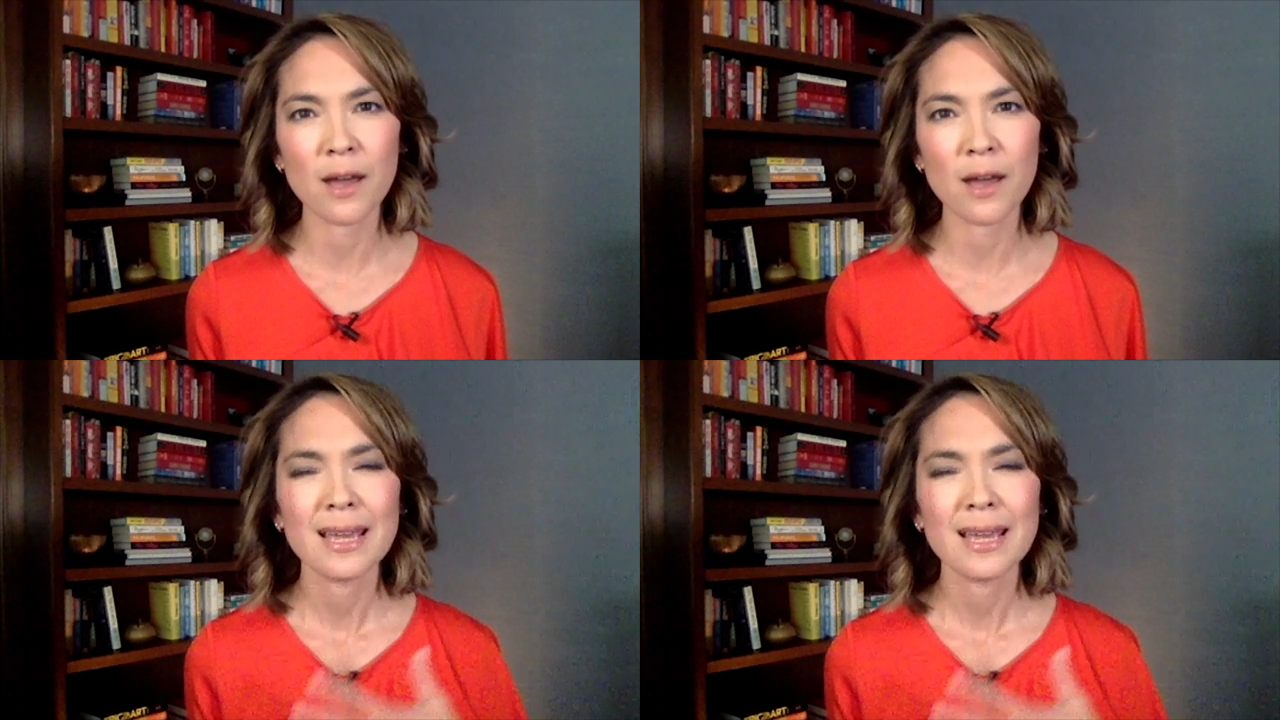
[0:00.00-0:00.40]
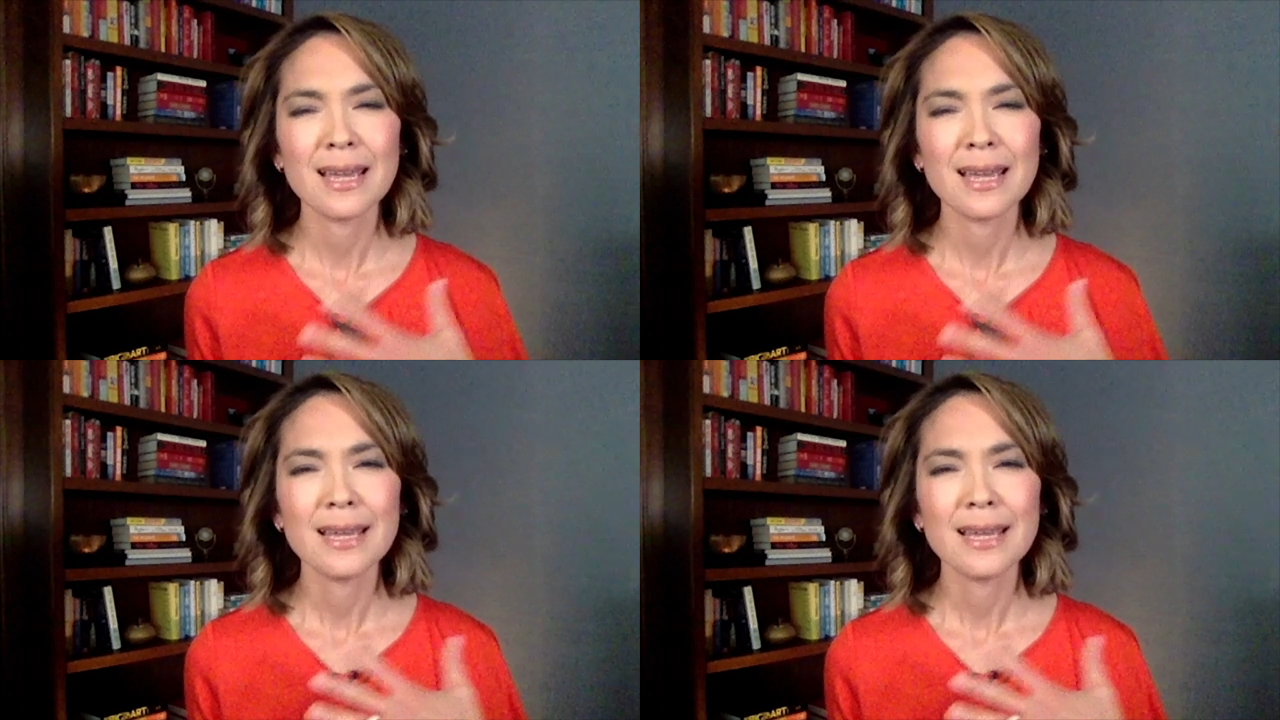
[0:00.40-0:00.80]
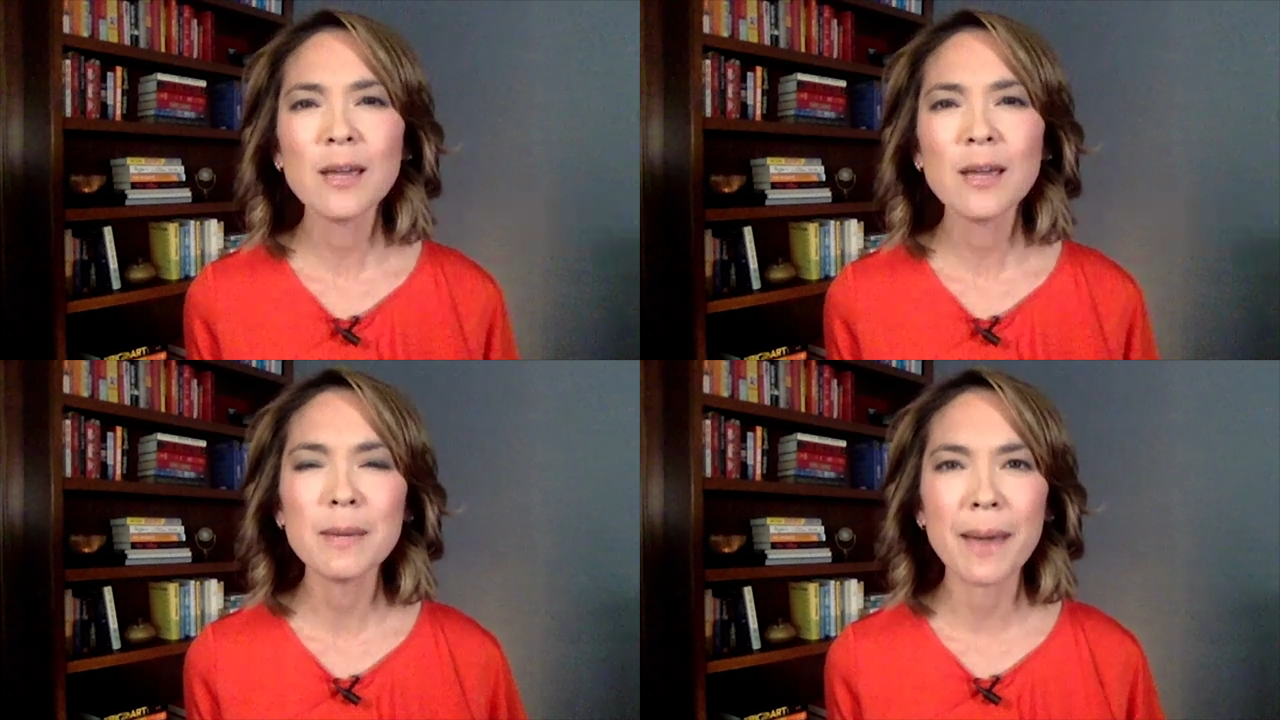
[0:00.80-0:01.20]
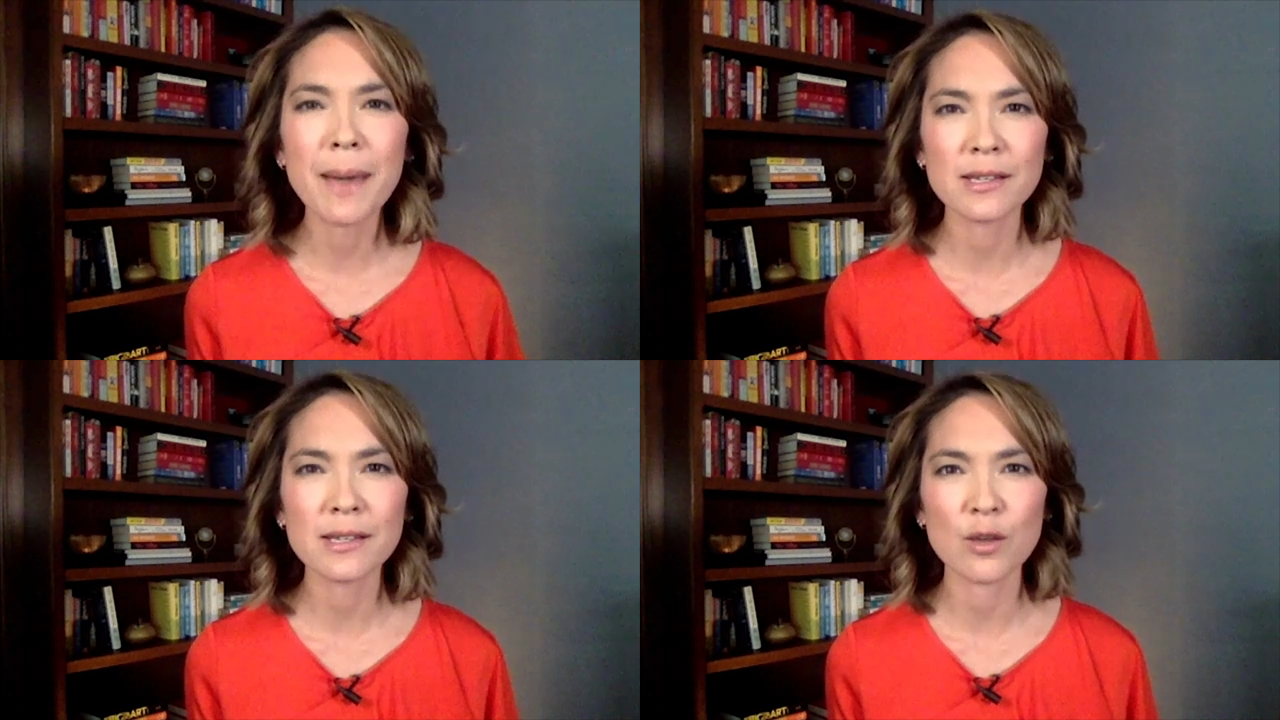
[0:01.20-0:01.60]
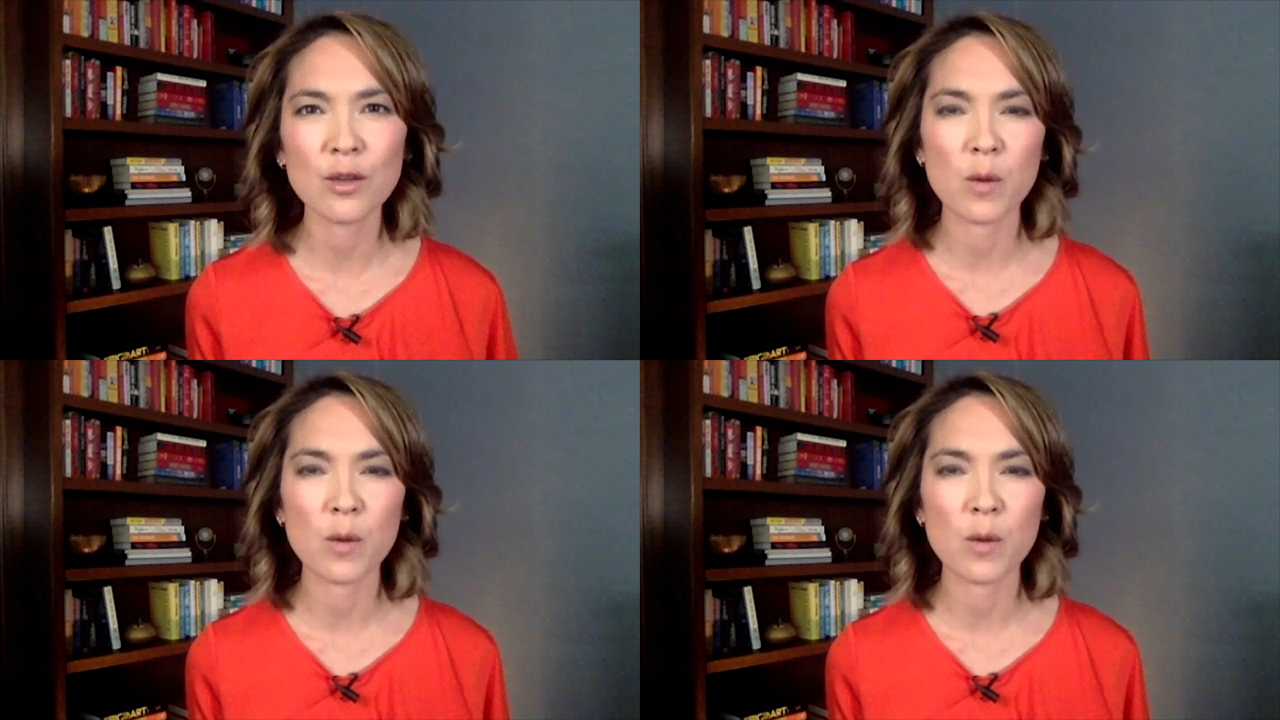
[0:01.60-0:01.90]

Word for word: Take me back to the moment when you